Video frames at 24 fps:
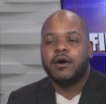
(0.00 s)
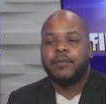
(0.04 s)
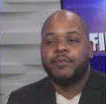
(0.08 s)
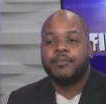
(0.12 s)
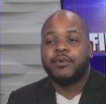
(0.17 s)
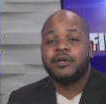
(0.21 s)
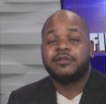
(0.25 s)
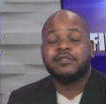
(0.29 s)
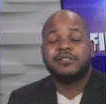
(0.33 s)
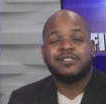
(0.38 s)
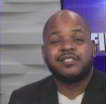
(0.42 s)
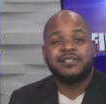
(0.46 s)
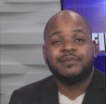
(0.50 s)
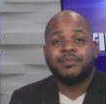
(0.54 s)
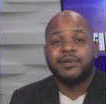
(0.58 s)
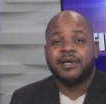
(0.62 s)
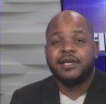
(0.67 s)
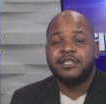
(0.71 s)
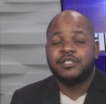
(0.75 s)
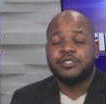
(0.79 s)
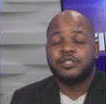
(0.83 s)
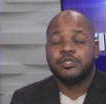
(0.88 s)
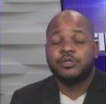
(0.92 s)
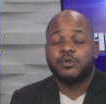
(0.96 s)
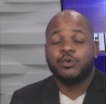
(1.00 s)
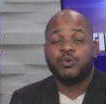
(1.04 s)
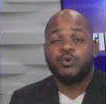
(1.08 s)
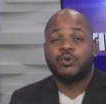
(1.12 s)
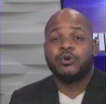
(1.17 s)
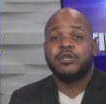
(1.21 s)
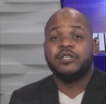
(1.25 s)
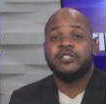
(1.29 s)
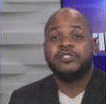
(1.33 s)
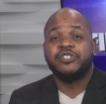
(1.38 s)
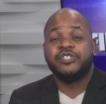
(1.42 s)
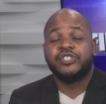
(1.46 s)
participation
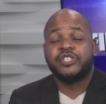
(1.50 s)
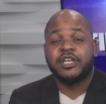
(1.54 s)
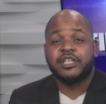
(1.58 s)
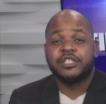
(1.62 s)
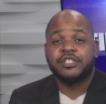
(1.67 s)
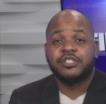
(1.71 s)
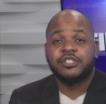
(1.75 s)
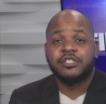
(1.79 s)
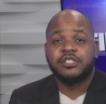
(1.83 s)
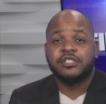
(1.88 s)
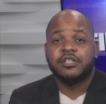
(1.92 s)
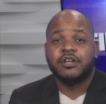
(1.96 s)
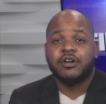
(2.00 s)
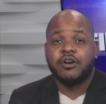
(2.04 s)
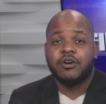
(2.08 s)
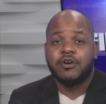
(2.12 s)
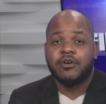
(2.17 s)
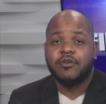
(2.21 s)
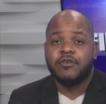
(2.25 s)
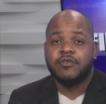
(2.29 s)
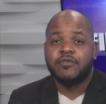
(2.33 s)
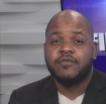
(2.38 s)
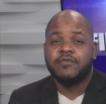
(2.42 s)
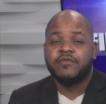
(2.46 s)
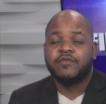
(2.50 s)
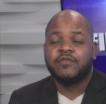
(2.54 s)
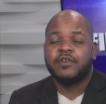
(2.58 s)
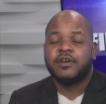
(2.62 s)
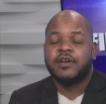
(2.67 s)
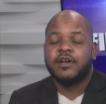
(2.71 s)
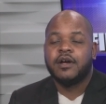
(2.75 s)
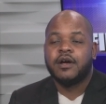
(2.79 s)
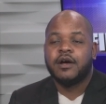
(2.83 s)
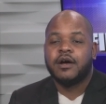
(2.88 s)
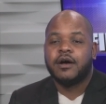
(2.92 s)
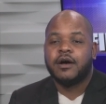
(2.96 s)
or injection of
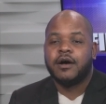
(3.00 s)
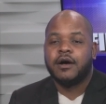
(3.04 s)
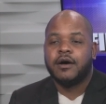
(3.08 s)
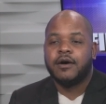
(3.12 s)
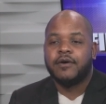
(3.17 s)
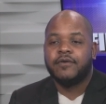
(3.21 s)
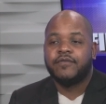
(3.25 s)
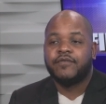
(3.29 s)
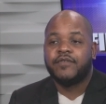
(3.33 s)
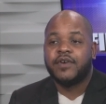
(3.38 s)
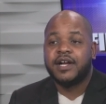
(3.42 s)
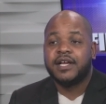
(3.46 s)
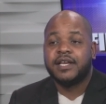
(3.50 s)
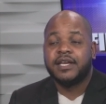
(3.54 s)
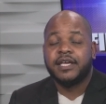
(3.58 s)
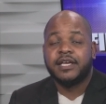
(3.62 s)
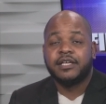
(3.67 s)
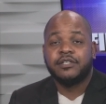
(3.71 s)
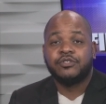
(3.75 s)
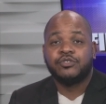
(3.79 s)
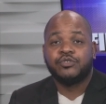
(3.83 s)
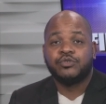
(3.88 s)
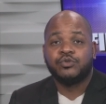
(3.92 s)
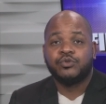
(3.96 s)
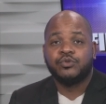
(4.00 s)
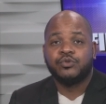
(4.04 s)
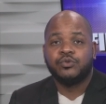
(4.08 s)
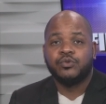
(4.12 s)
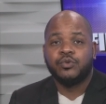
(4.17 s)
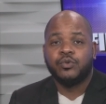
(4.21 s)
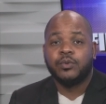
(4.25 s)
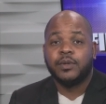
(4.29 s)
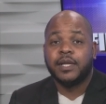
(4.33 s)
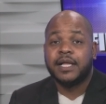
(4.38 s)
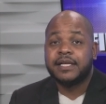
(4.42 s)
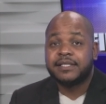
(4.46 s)

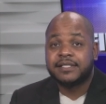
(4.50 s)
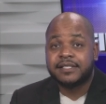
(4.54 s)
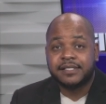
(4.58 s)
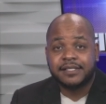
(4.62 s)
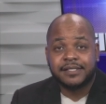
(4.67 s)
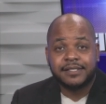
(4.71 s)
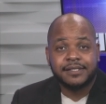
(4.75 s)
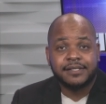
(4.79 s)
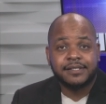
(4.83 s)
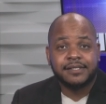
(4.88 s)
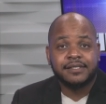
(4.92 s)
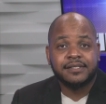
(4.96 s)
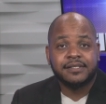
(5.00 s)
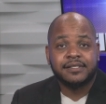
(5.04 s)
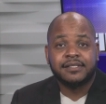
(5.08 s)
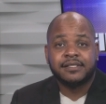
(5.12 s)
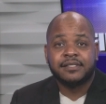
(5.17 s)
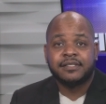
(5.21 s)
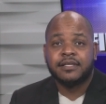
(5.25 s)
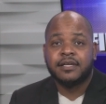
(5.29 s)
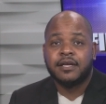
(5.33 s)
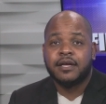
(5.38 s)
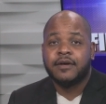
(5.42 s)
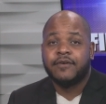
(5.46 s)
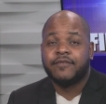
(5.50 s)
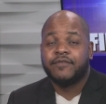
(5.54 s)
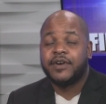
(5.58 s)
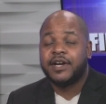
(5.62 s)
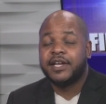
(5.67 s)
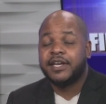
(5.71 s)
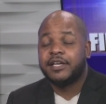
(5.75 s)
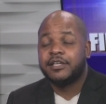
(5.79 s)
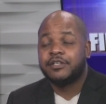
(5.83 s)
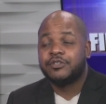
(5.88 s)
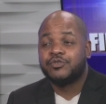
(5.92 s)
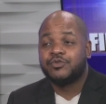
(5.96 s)
financial lessons,
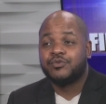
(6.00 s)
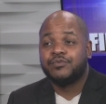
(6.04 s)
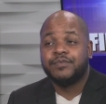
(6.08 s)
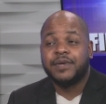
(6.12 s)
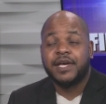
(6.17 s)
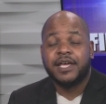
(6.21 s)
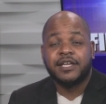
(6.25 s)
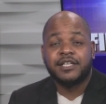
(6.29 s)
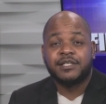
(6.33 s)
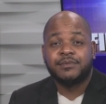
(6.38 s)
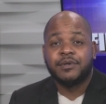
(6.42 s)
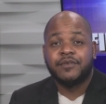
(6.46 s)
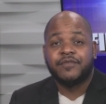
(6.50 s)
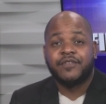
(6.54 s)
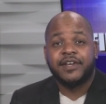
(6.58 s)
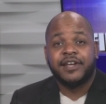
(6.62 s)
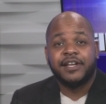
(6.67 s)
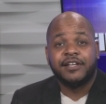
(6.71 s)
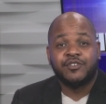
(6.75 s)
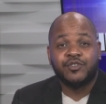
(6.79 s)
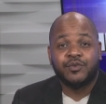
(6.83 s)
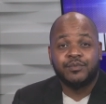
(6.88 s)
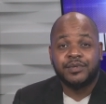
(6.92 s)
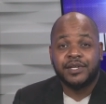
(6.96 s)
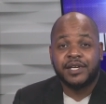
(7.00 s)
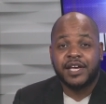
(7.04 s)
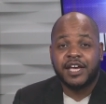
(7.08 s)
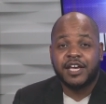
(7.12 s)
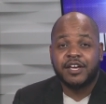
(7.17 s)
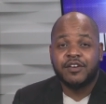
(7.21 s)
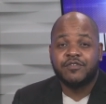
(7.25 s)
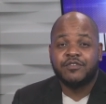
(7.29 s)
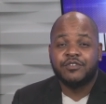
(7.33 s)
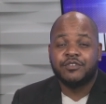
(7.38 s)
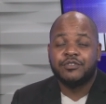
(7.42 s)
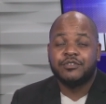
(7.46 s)
financial management, financial
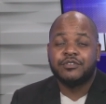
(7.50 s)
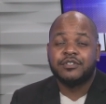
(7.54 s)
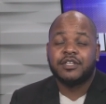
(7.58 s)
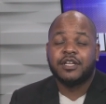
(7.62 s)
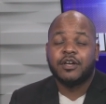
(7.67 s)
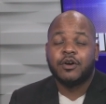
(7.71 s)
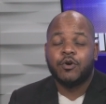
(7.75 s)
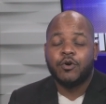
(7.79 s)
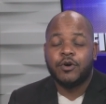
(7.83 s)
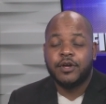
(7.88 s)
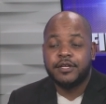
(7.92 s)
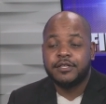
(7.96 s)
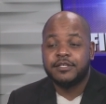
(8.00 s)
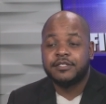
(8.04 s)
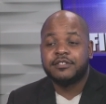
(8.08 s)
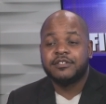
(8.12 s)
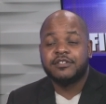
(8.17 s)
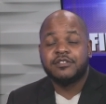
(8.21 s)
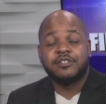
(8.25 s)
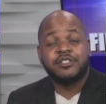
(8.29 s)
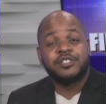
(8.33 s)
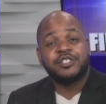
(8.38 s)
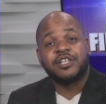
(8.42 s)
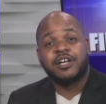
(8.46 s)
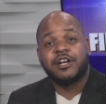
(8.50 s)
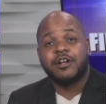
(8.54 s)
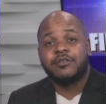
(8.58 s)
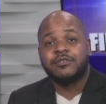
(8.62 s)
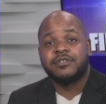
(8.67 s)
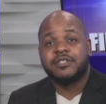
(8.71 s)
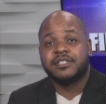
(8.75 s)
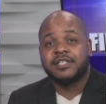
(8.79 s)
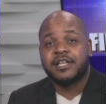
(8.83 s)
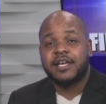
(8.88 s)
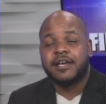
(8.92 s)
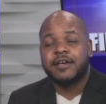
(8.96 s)
behaviors into the
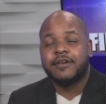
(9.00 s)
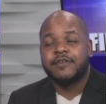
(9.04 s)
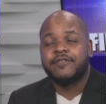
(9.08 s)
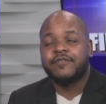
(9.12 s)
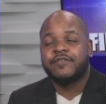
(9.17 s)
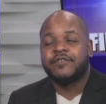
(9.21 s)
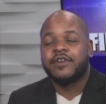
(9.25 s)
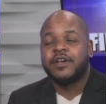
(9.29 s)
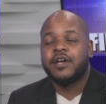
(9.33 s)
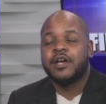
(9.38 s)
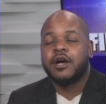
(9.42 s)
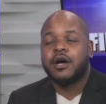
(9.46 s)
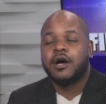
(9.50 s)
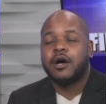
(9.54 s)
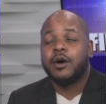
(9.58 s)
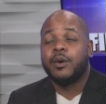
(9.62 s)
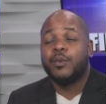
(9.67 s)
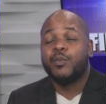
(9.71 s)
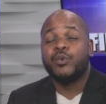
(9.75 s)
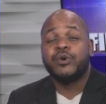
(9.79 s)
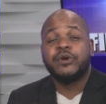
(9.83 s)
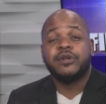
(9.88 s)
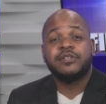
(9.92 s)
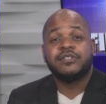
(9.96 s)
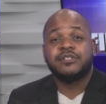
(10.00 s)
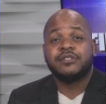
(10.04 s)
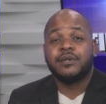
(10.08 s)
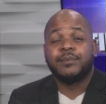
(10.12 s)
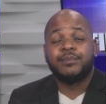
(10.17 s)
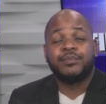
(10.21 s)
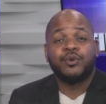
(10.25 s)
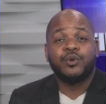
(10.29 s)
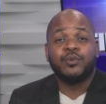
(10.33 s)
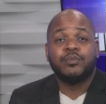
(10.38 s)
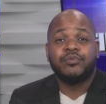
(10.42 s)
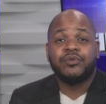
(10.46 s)
child's life. When is it
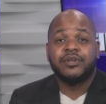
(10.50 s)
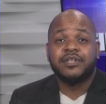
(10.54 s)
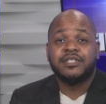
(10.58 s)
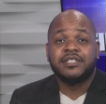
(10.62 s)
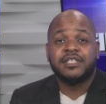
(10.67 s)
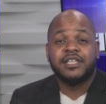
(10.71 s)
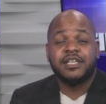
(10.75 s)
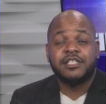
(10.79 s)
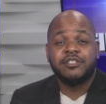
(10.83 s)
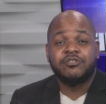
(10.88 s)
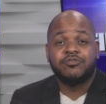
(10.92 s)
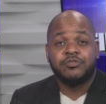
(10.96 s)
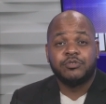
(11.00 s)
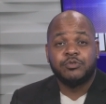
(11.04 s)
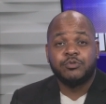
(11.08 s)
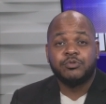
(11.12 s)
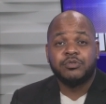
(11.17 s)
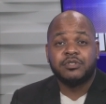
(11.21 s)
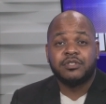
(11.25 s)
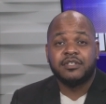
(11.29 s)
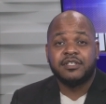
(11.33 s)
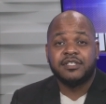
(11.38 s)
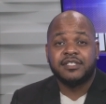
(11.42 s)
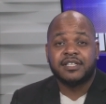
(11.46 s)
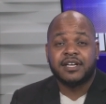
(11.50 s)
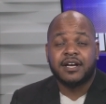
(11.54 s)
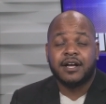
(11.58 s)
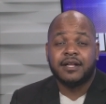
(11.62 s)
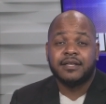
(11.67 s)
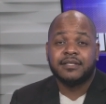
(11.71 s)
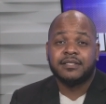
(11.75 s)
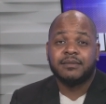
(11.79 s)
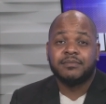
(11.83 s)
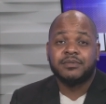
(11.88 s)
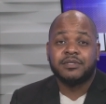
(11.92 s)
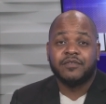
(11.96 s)
appropriate to introduce these
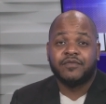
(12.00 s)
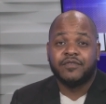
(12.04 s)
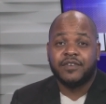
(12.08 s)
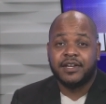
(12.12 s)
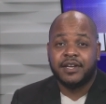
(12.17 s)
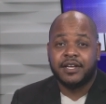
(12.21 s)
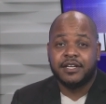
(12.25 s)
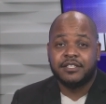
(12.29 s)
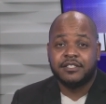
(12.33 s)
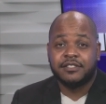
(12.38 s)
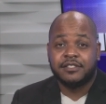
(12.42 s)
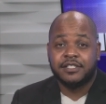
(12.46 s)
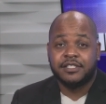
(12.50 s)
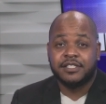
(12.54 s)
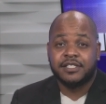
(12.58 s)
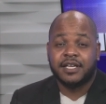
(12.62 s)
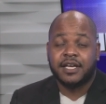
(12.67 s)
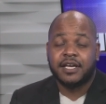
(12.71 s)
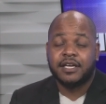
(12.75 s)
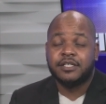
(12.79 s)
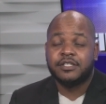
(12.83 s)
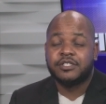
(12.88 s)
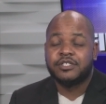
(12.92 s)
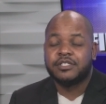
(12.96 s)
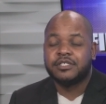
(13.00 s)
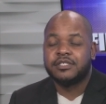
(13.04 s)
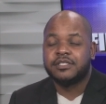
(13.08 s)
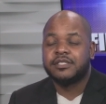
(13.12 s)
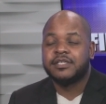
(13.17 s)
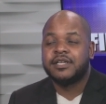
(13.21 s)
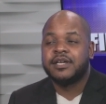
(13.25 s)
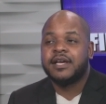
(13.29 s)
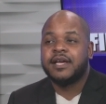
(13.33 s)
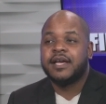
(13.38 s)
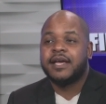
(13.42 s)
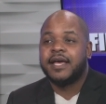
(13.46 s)
concepts of financial education?
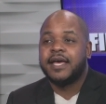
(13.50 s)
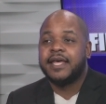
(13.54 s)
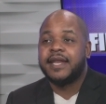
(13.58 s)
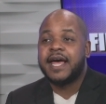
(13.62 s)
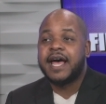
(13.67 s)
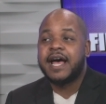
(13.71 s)
And